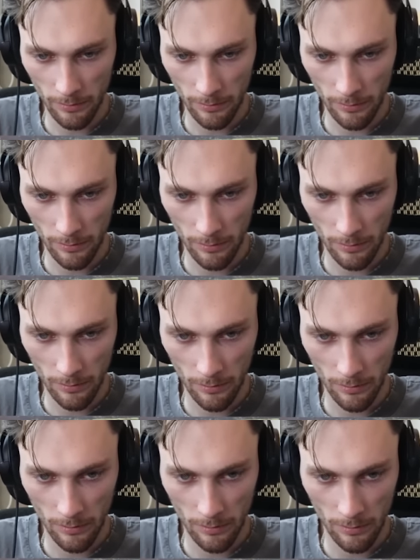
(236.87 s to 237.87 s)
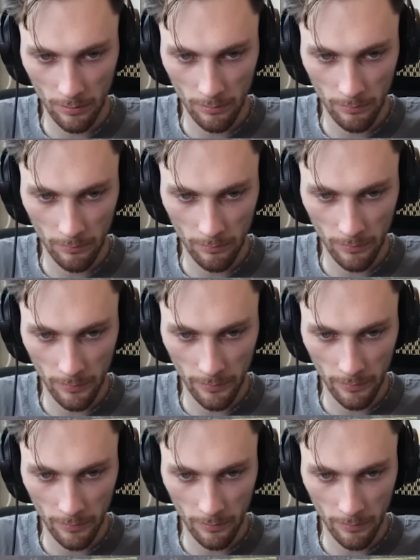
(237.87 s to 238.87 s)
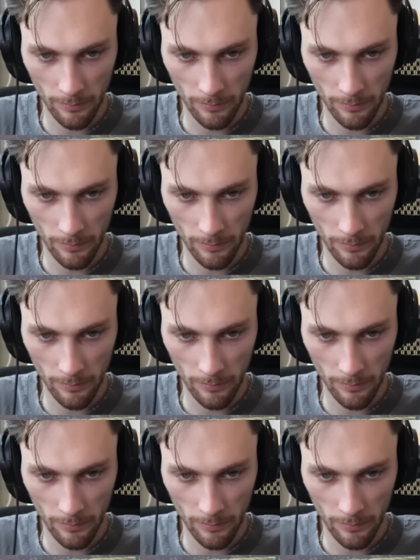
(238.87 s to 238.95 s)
(no one is talking)